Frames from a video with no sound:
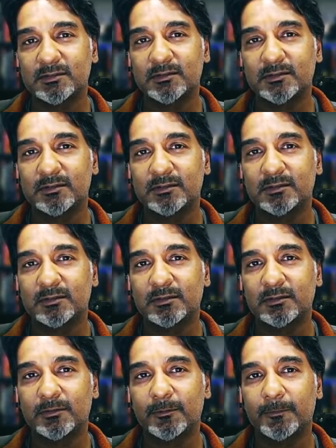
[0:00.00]

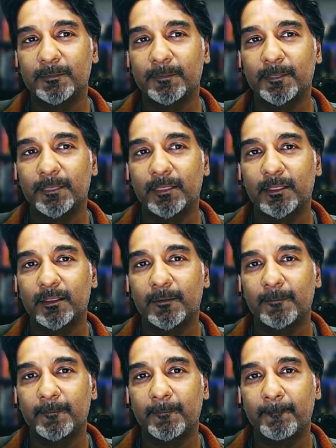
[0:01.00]

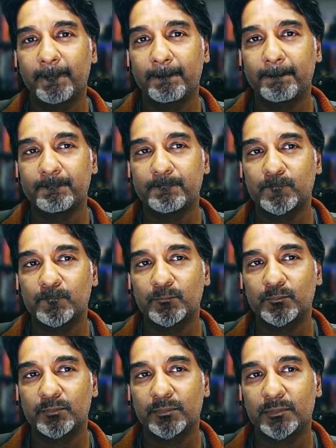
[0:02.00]

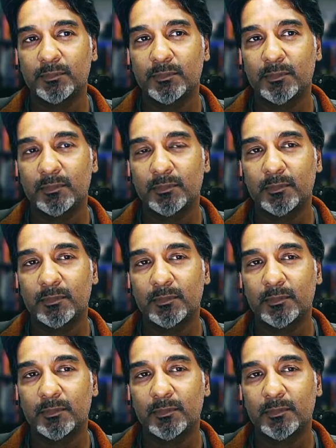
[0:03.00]
Nothing is said.